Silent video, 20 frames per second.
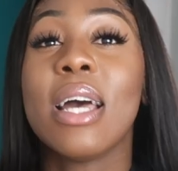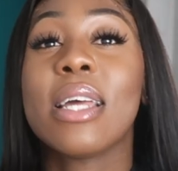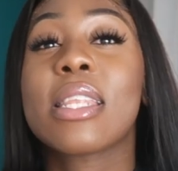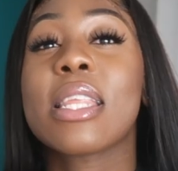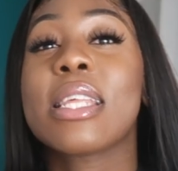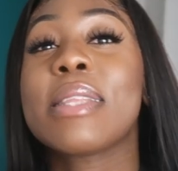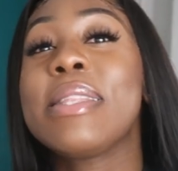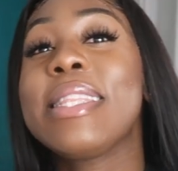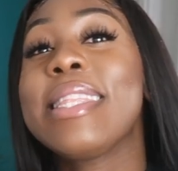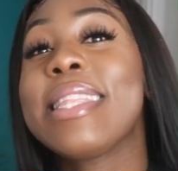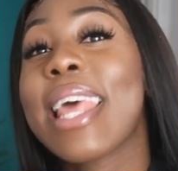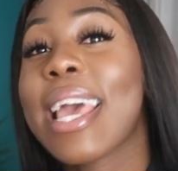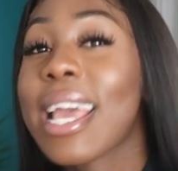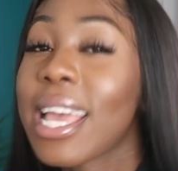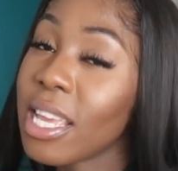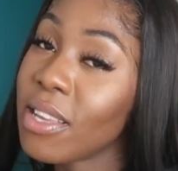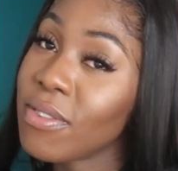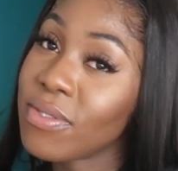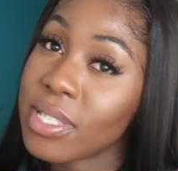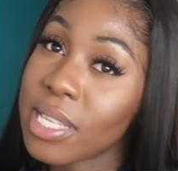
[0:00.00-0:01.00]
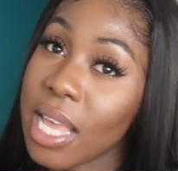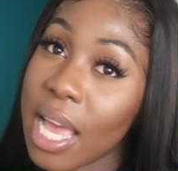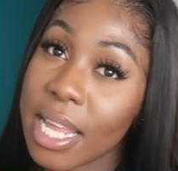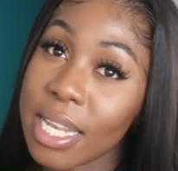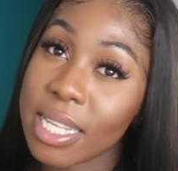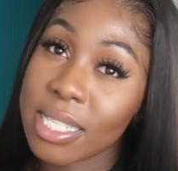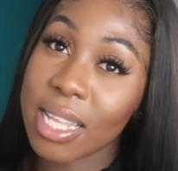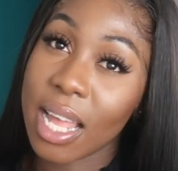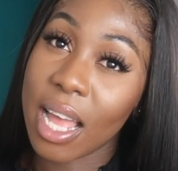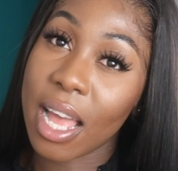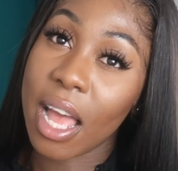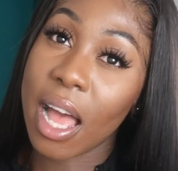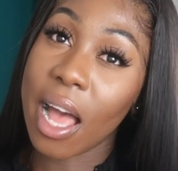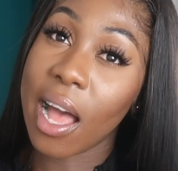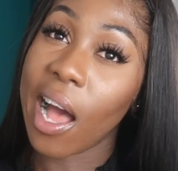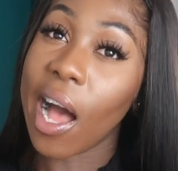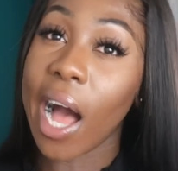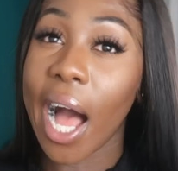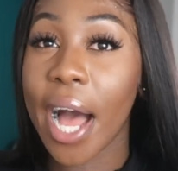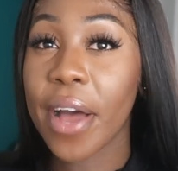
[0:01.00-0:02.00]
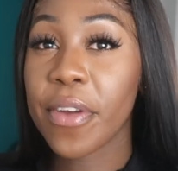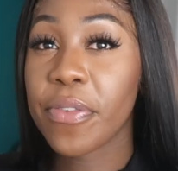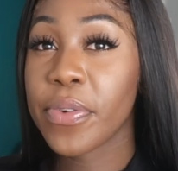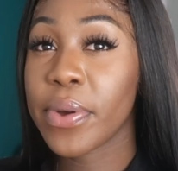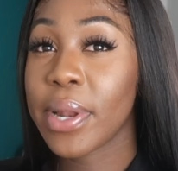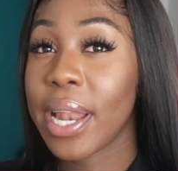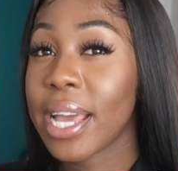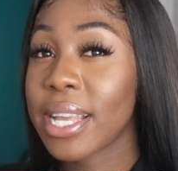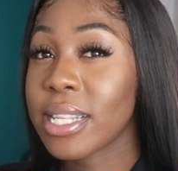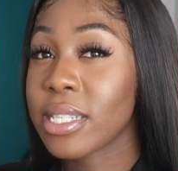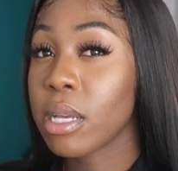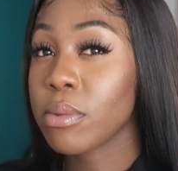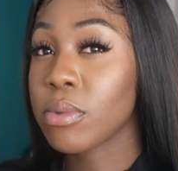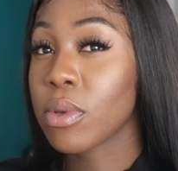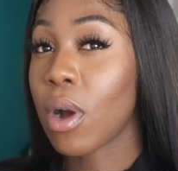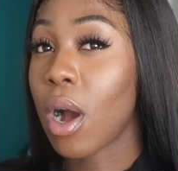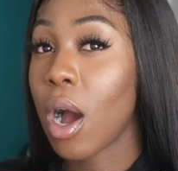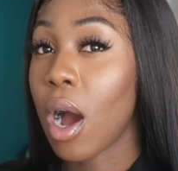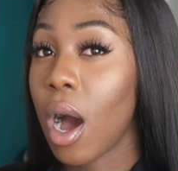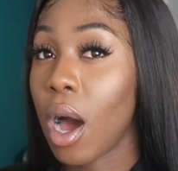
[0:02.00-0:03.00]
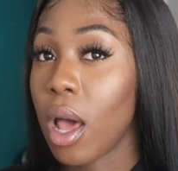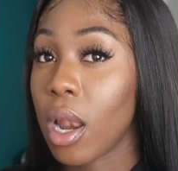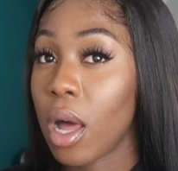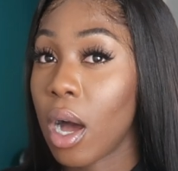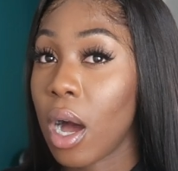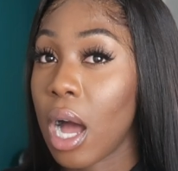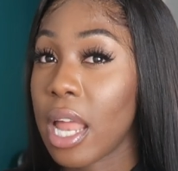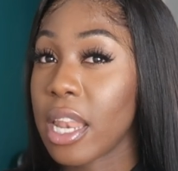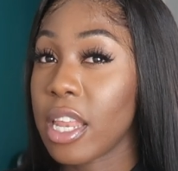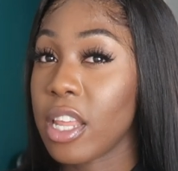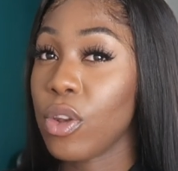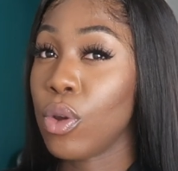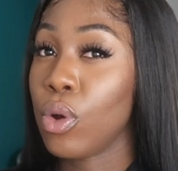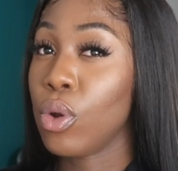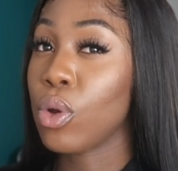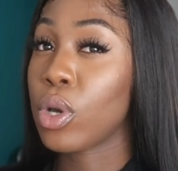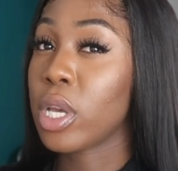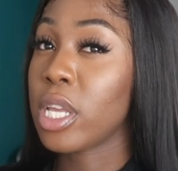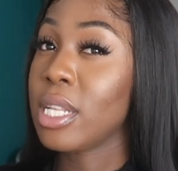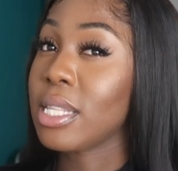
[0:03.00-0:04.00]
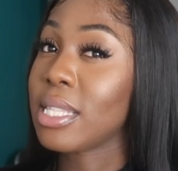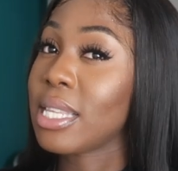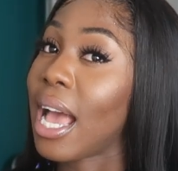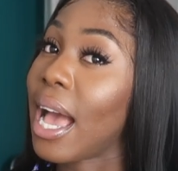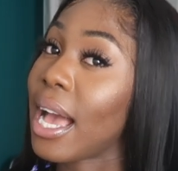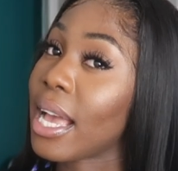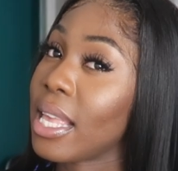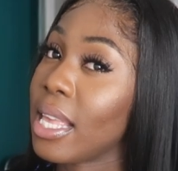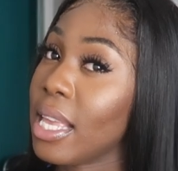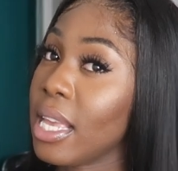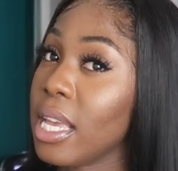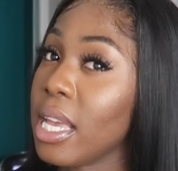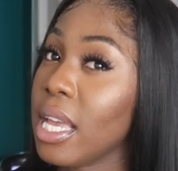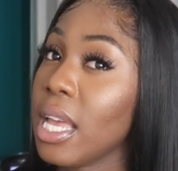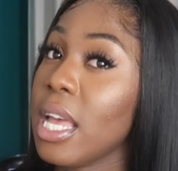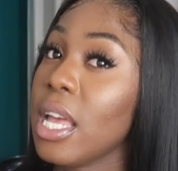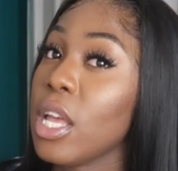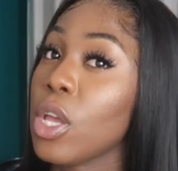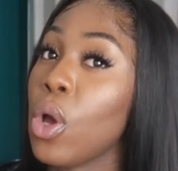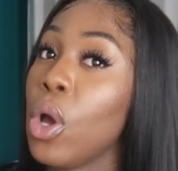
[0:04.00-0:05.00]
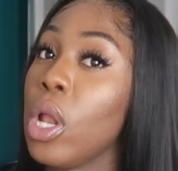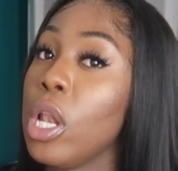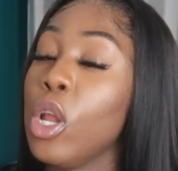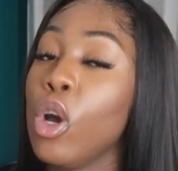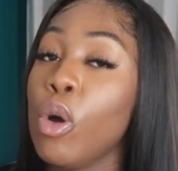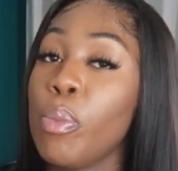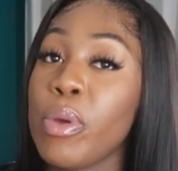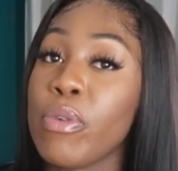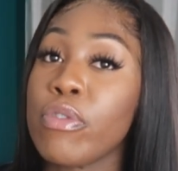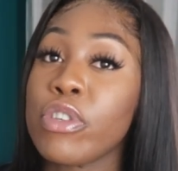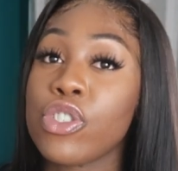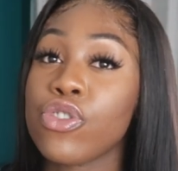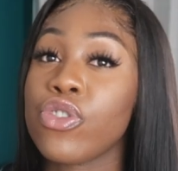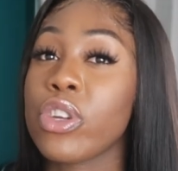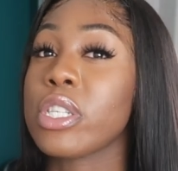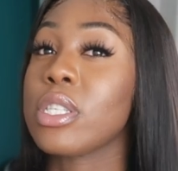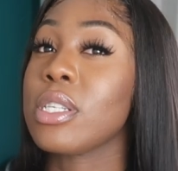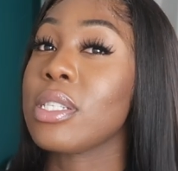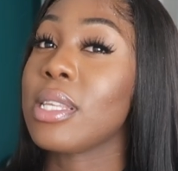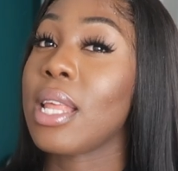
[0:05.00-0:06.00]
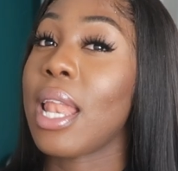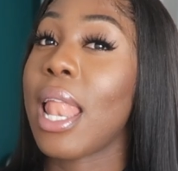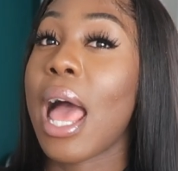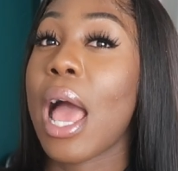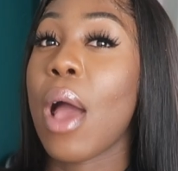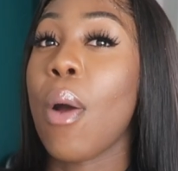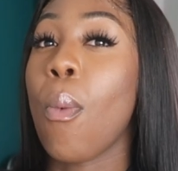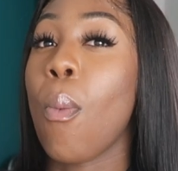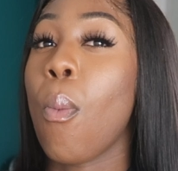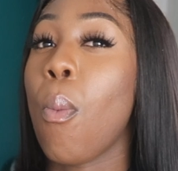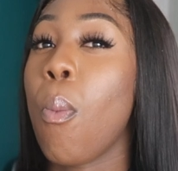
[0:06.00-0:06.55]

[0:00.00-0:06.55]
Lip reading: The negative side is that I feel like in terms of color and they're not looking tacky, you're a little bit restricted to, like,